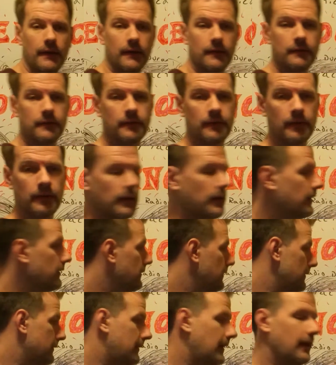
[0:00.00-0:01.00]
does
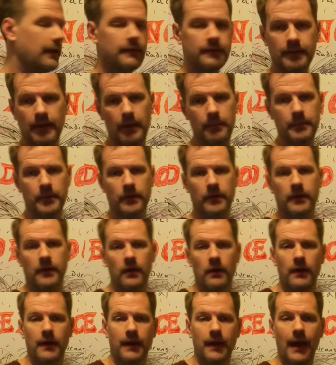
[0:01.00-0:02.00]
is it takes that
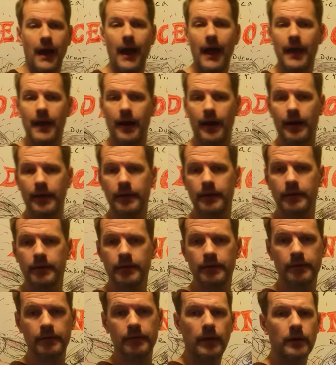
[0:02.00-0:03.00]
mercuric ion
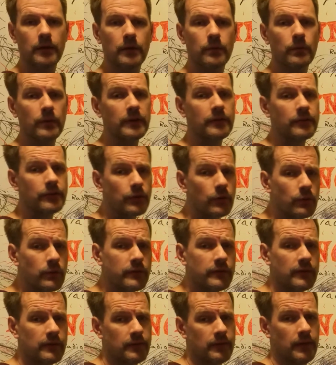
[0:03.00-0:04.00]
and it
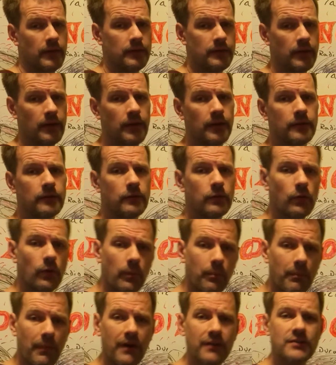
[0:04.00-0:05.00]
reduces it to
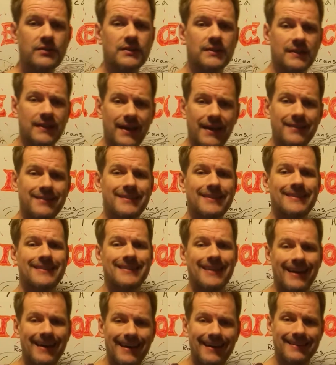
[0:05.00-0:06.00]
a much less
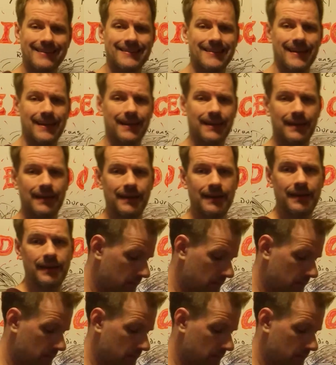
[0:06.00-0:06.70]
toxic,